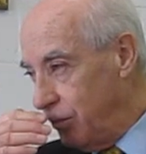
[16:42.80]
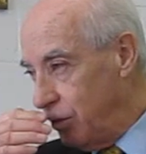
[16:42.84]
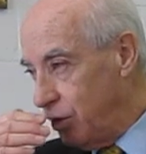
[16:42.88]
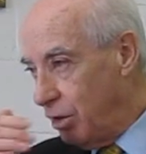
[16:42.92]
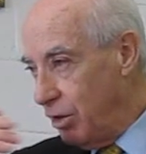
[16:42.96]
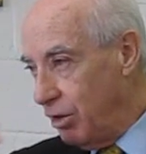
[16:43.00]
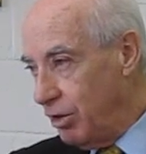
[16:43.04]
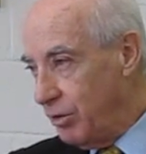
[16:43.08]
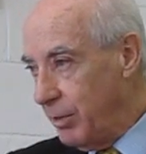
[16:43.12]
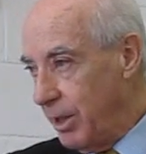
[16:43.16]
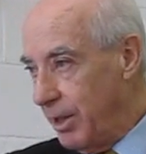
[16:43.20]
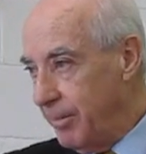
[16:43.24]

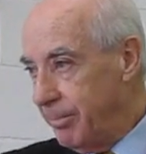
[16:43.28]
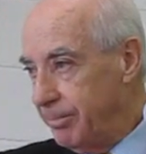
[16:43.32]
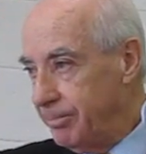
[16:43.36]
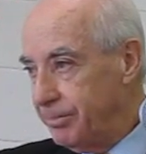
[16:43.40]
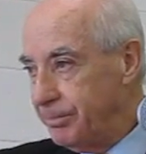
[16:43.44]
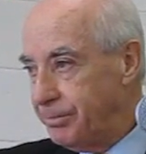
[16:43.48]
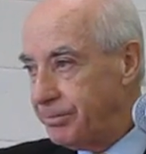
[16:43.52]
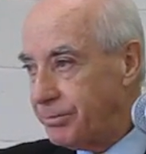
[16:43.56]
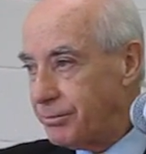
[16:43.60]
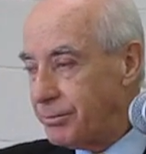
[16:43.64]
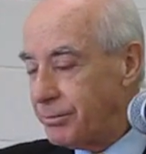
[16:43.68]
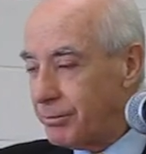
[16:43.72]
excuse me,
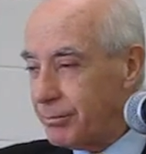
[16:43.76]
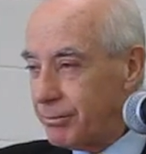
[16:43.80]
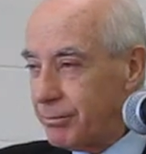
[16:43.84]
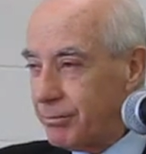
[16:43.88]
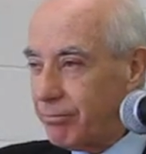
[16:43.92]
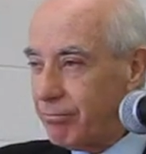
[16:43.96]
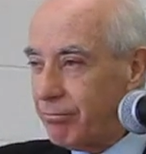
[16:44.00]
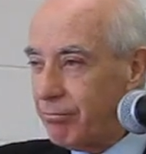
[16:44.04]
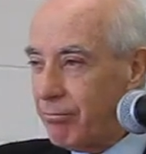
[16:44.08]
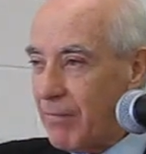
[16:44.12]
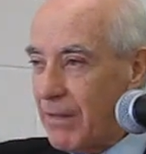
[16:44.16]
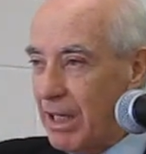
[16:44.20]

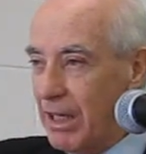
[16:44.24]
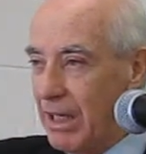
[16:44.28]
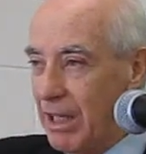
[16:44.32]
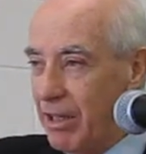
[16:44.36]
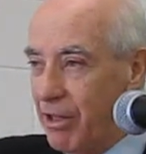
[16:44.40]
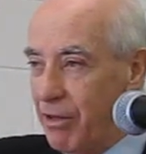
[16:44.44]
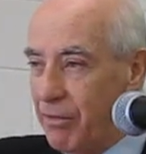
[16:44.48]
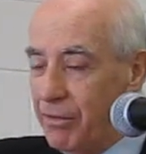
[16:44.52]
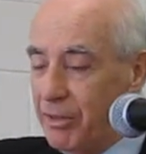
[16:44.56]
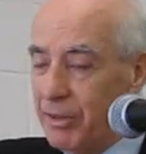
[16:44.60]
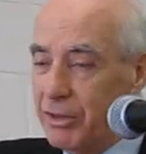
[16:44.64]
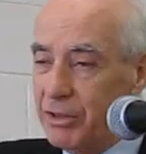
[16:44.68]

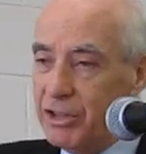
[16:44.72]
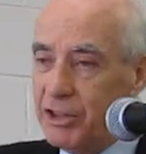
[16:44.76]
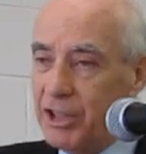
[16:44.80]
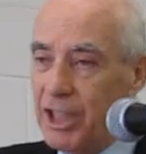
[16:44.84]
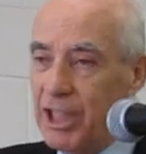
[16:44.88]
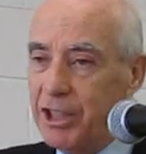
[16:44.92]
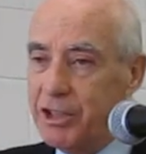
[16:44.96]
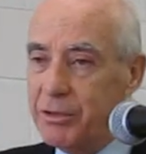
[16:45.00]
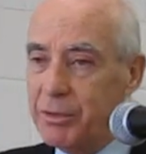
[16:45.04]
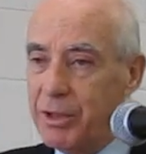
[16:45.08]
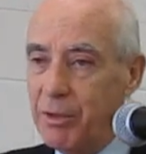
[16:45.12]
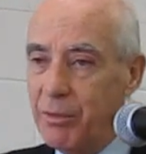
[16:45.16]
in the first
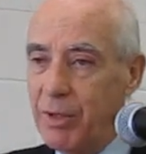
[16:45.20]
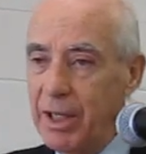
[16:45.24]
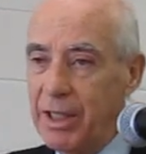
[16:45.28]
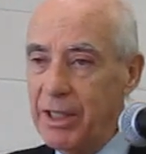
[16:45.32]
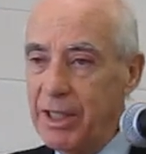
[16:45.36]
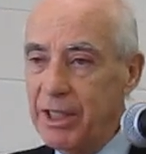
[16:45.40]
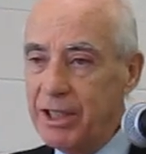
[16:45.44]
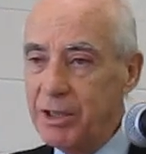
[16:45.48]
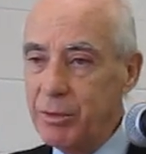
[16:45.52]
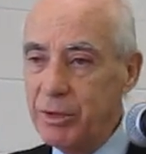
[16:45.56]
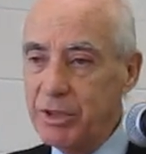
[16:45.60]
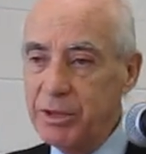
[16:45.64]
century when
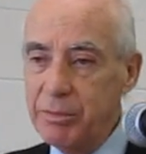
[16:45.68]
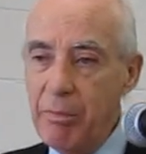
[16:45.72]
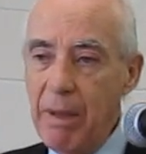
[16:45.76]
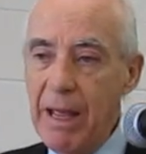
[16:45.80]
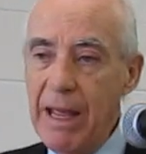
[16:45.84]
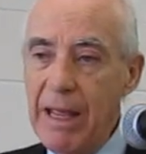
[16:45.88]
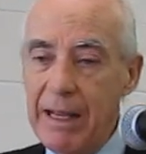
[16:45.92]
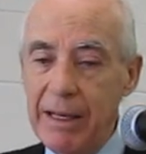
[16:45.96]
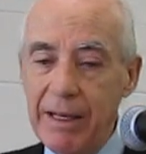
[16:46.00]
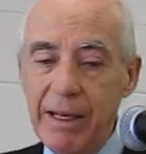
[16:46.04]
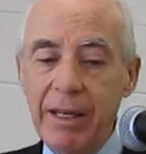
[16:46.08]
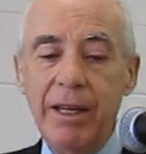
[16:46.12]
this was
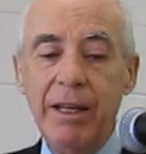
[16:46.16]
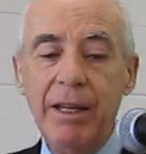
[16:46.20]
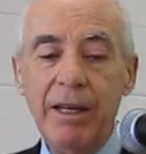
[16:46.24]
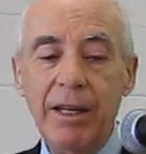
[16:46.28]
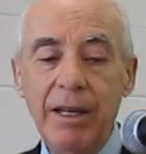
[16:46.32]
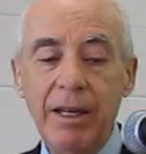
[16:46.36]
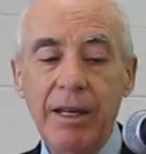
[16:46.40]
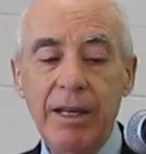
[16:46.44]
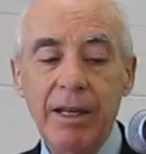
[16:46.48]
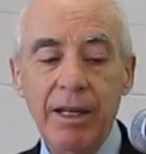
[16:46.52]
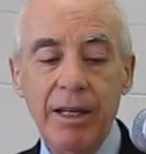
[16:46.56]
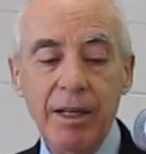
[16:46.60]
penned,
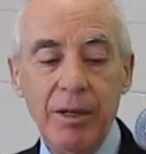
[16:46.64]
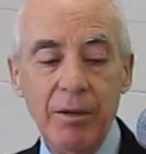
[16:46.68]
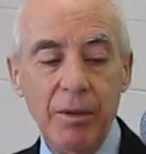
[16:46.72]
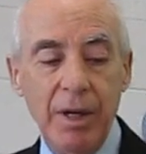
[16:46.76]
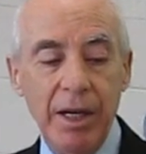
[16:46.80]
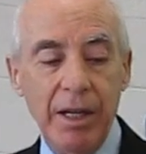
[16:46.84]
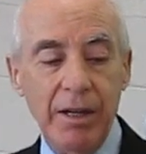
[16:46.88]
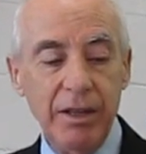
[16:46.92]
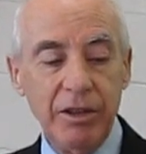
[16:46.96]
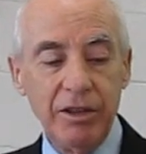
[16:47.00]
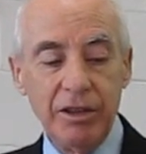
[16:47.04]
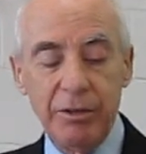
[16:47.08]

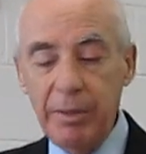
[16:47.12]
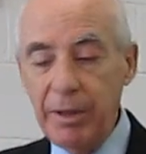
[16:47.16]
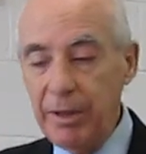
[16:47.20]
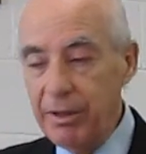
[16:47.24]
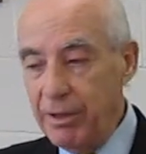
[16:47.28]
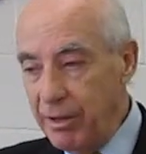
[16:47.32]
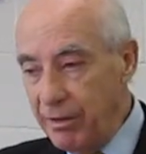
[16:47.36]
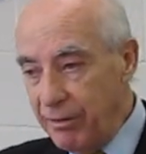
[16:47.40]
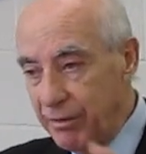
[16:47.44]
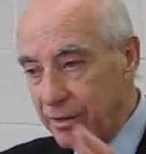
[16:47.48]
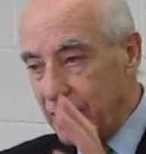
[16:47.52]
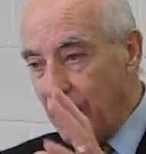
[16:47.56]
when the
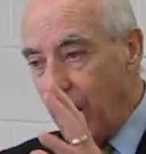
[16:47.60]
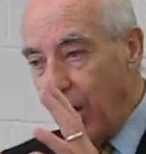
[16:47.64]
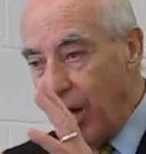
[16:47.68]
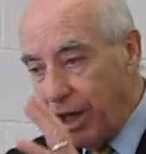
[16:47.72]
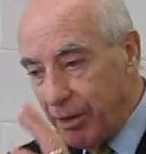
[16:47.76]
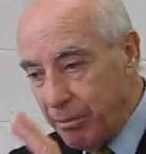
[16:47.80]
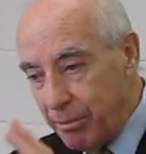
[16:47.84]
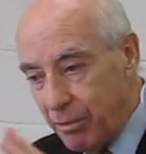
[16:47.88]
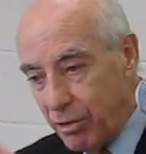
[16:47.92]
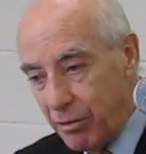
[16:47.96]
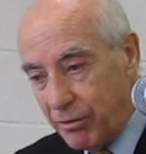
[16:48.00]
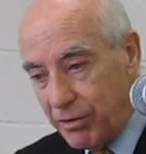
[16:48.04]
Spirit of
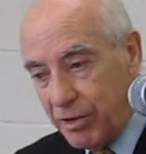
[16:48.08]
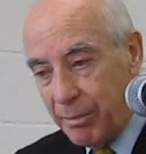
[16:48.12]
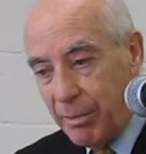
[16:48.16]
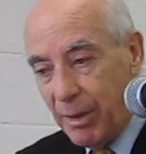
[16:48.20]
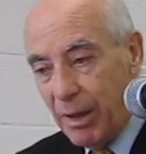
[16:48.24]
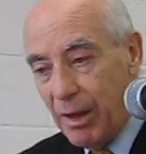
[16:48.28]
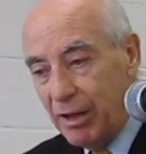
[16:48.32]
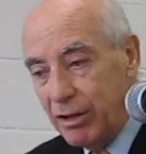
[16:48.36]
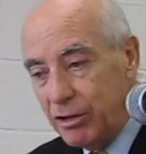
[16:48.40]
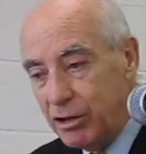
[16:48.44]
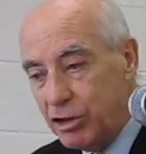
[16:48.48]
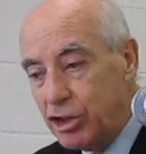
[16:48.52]
God moved
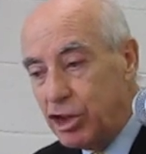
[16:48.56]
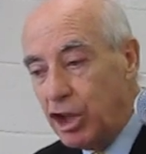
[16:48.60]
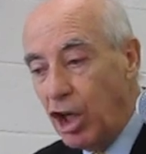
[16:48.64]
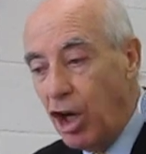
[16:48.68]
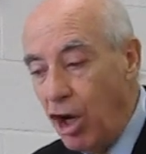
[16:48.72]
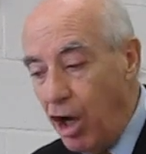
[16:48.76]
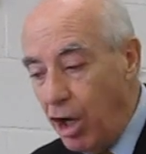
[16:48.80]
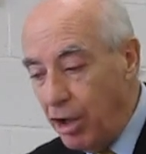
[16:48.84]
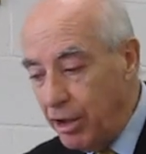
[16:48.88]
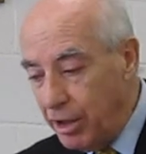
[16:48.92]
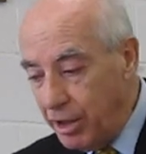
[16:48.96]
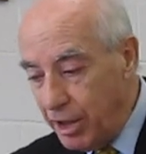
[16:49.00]
upon
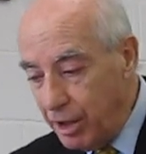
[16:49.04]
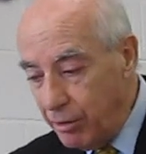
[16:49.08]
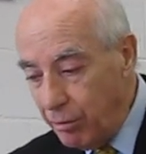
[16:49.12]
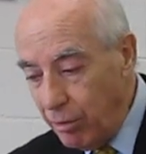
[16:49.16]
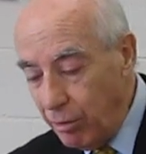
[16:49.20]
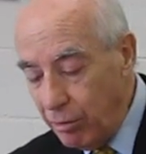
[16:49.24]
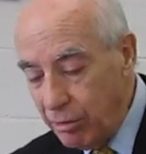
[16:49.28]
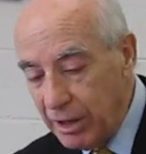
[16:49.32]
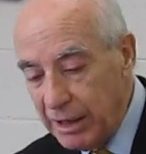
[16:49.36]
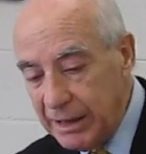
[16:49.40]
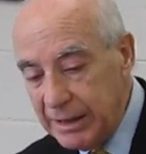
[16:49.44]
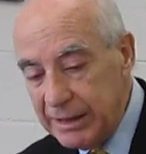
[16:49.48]
John and he
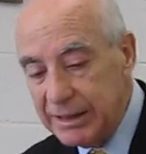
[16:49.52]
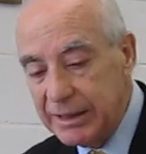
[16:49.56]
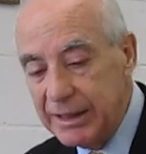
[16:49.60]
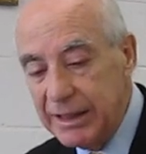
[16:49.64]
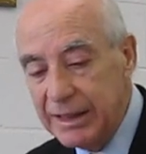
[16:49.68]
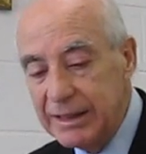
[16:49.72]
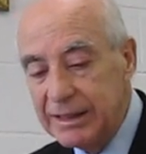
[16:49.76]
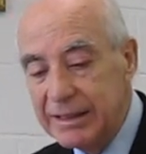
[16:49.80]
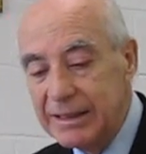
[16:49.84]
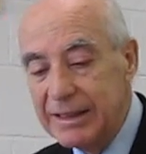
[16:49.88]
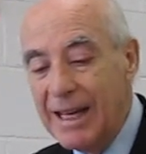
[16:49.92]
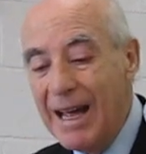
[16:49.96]
wrote these
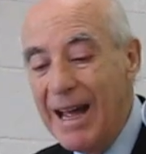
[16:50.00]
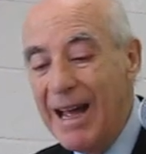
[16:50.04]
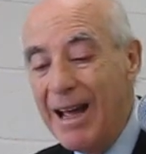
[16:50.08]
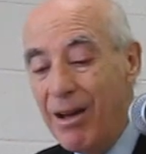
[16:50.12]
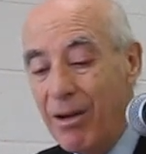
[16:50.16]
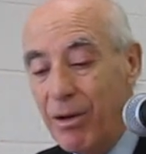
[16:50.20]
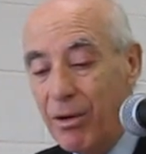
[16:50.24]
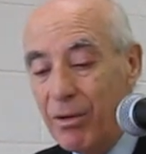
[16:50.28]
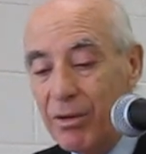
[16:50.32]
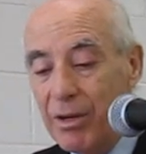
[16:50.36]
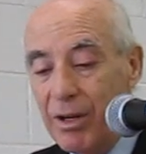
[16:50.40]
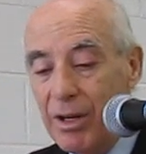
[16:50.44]
things
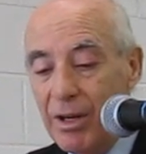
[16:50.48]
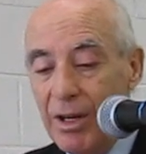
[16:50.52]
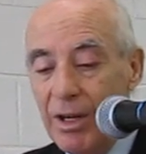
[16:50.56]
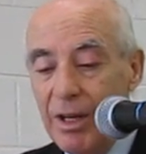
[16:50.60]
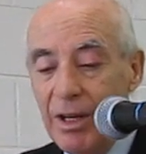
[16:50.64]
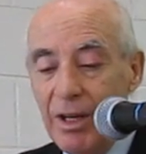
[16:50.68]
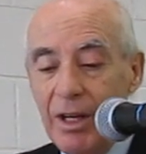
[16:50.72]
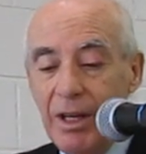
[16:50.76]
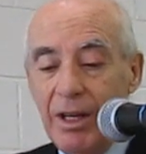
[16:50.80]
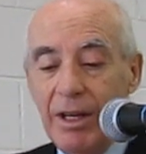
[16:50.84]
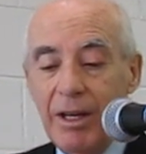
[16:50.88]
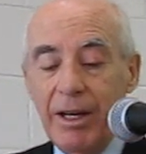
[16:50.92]
down.
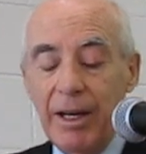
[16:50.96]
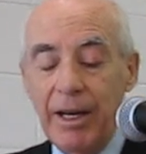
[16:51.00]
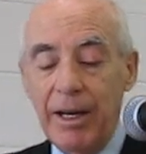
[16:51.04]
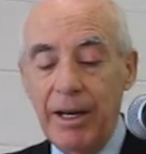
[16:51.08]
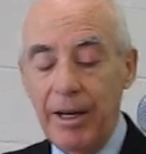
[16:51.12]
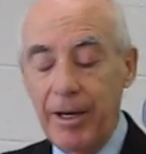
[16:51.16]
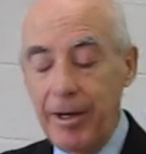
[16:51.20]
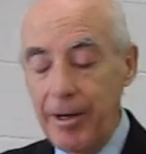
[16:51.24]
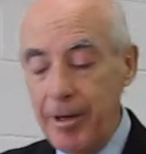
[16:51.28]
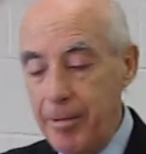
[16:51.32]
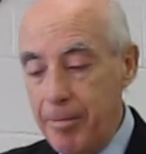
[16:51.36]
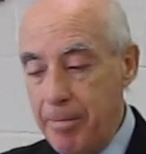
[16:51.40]

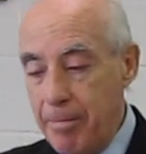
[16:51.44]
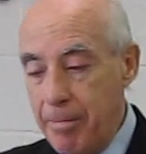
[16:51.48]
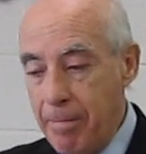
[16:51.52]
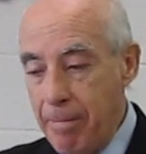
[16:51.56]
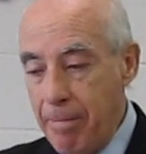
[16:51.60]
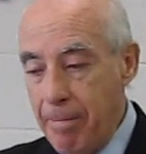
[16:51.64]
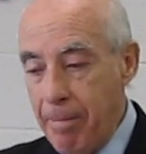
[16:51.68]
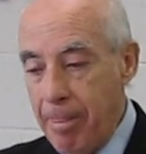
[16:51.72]
Um,